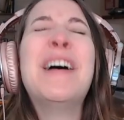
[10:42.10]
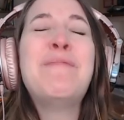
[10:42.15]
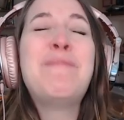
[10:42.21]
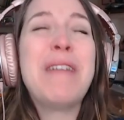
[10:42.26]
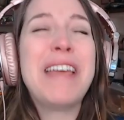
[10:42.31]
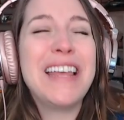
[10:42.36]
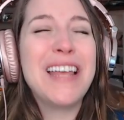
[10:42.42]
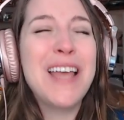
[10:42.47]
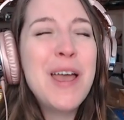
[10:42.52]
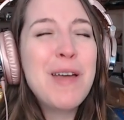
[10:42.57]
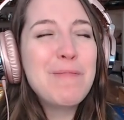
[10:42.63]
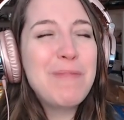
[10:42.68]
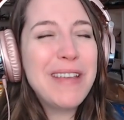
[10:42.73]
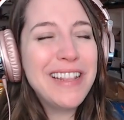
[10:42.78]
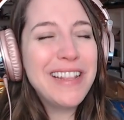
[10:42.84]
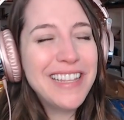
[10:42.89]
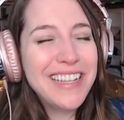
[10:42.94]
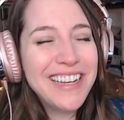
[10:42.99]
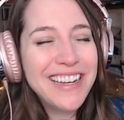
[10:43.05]
pin
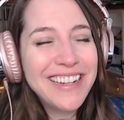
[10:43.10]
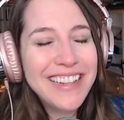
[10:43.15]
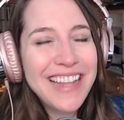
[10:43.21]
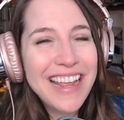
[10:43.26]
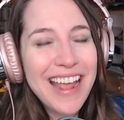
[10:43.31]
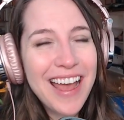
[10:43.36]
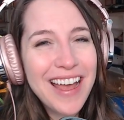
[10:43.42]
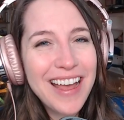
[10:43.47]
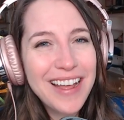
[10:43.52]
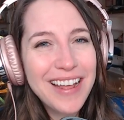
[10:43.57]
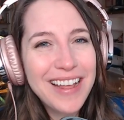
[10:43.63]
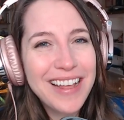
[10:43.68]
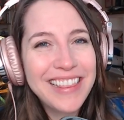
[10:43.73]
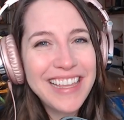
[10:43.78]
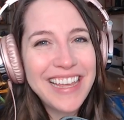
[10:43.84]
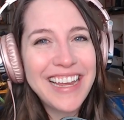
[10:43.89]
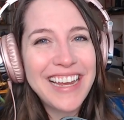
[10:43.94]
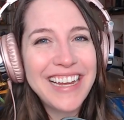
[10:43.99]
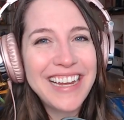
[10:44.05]
pin the uh,
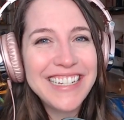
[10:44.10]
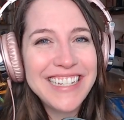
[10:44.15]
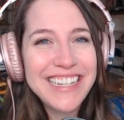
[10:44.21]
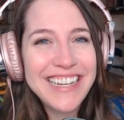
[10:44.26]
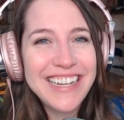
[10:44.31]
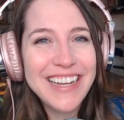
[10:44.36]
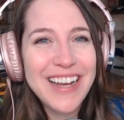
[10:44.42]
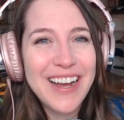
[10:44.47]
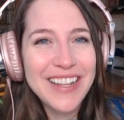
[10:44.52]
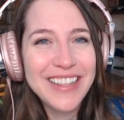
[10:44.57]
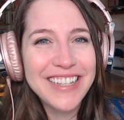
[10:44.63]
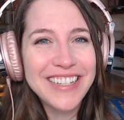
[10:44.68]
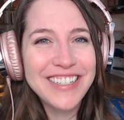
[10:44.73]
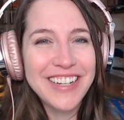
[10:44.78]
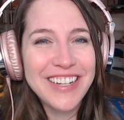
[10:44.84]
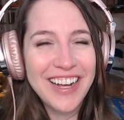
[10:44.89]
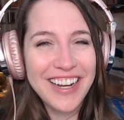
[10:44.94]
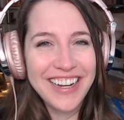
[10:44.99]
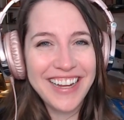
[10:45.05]
the E D on the
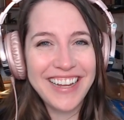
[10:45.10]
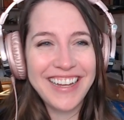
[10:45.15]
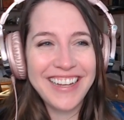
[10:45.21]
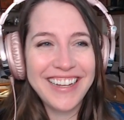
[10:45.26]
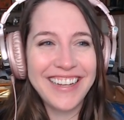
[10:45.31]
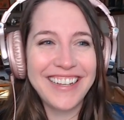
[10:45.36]
donkey.